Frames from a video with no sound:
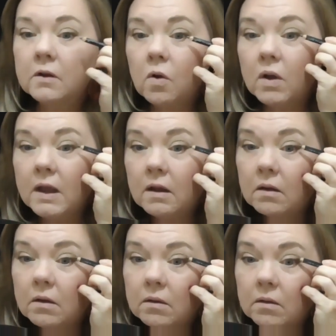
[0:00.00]

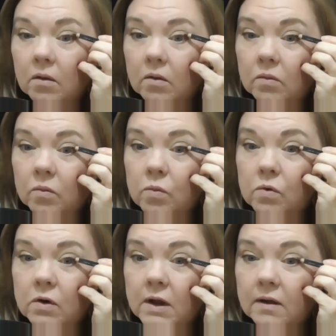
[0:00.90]
Knocking on
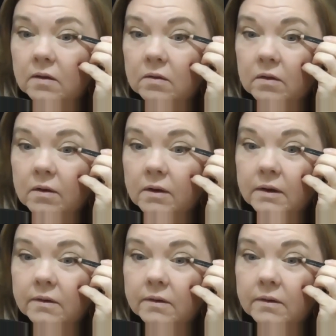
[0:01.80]
wood outside.